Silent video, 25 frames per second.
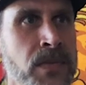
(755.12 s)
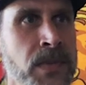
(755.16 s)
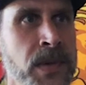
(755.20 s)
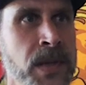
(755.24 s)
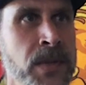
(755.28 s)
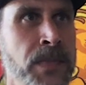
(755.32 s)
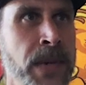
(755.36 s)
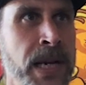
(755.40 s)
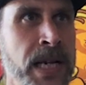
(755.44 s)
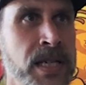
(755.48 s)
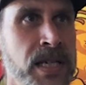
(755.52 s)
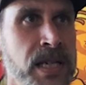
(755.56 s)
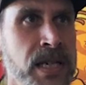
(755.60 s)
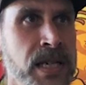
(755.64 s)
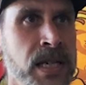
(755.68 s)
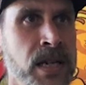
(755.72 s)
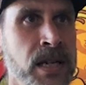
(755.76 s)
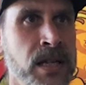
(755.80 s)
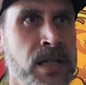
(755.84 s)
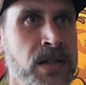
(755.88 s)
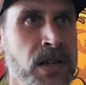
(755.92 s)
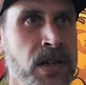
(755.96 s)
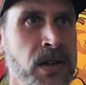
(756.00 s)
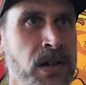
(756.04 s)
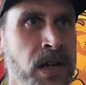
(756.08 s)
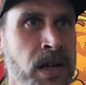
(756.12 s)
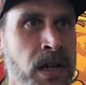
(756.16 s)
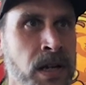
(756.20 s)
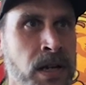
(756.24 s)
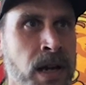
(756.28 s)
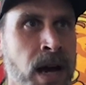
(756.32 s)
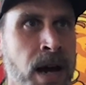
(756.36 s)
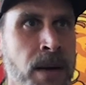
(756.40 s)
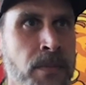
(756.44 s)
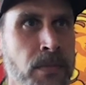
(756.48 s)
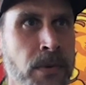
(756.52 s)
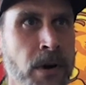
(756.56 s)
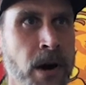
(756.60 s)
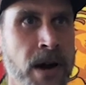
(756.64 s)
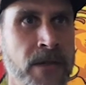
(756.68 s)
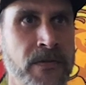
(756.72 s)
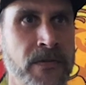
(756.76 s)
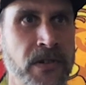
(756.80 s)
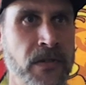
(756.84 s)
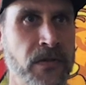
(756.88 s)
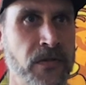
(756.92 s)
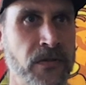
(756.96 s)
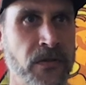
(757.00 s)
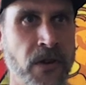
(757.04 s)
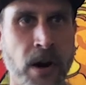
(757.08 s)
Basically, it's a
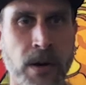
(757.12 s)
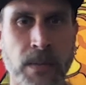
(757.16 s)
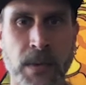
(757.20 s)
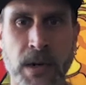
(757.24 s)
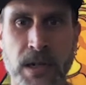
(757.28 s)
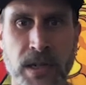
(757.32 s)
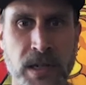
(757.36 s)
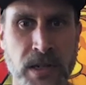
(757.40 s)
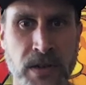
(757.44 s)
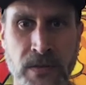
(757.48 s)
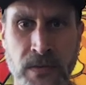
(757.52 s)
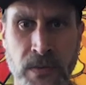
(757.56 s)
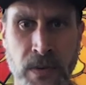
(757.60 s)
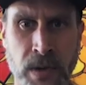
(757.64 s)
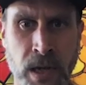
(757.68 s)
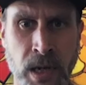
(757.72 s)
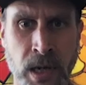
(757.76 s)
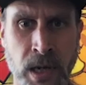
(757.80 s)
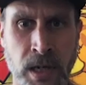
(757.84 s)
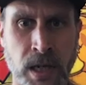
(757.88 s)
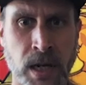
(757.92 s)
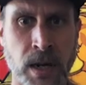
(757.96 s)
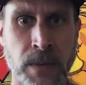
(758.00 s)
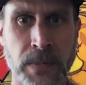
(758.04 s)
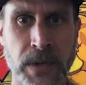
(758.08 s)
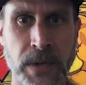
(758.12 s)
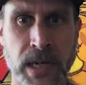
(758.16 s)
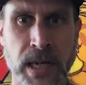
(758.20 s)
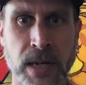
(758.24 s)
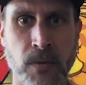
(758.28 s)
nonprofit pharma company.